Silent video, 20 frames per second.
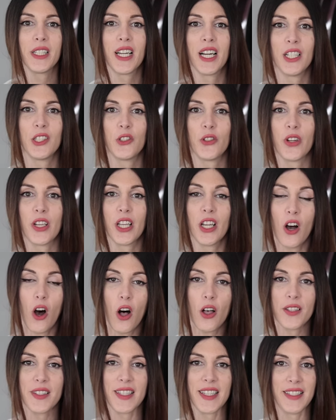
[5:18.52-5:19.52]
Country
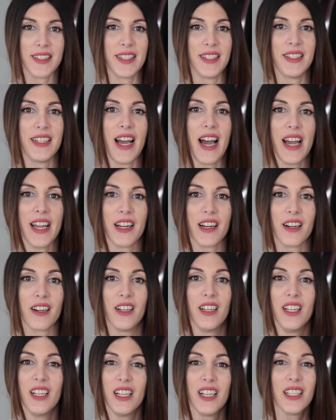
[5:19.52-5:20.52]
all season
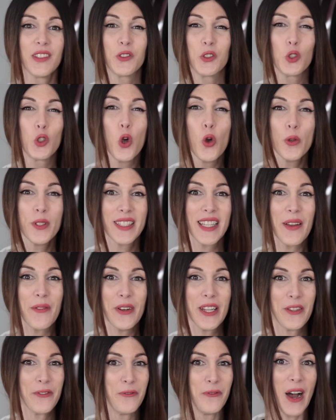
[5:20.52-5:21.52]
tire.
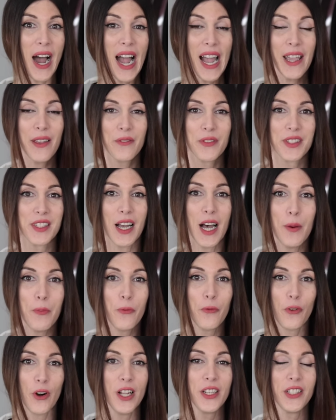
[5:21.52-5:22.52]
275s
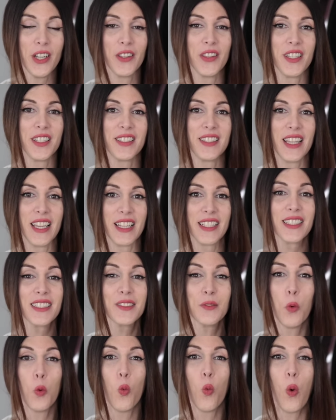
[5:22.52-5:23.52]
up front on this thing. That's
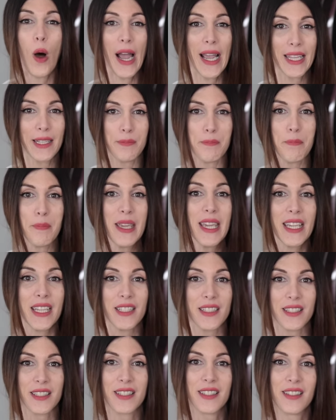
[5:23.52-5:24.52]
some wide
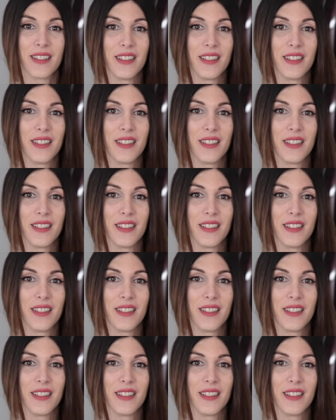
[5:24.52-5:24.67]
meats.